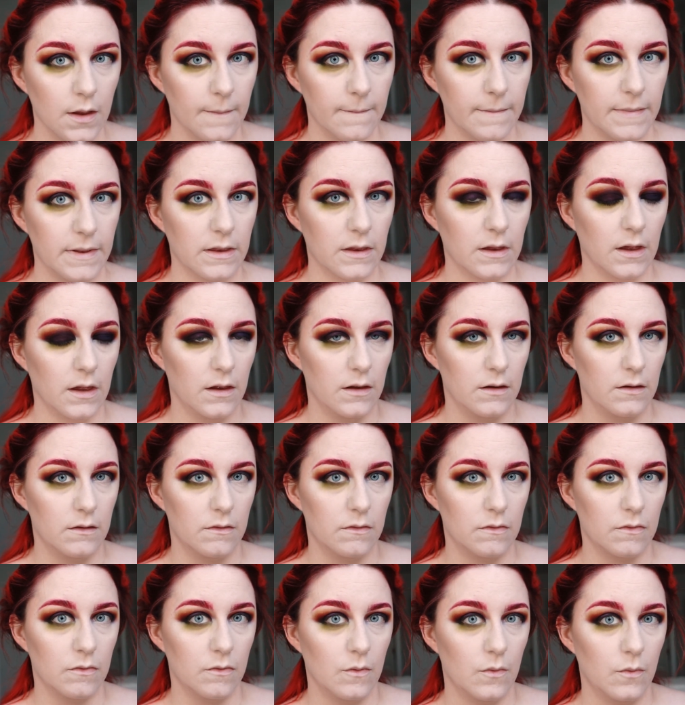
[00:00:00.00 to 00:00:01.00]

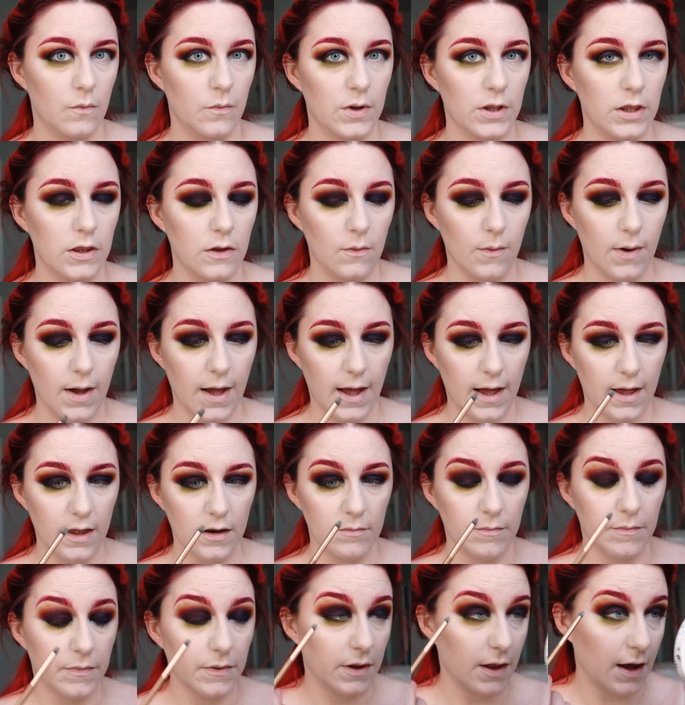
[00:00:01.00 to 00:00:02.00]
because when you
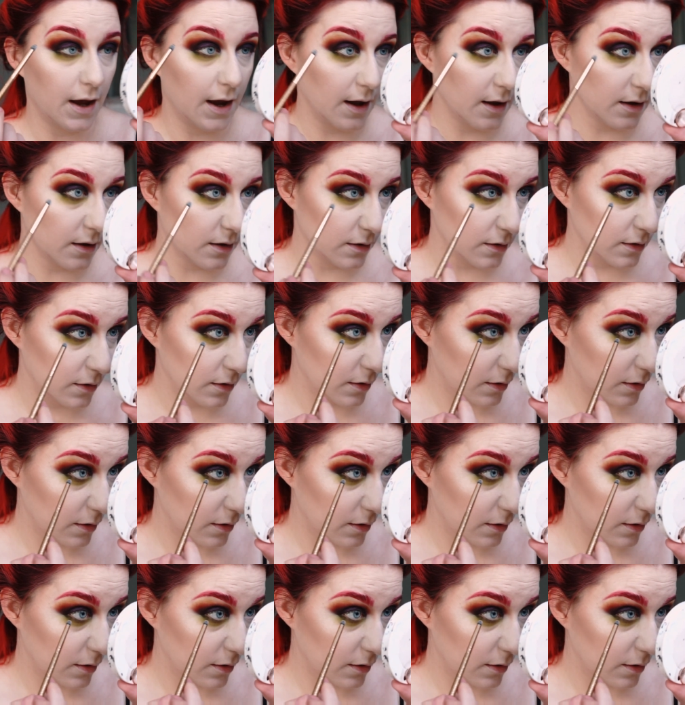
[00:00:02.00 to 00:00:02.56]
add black,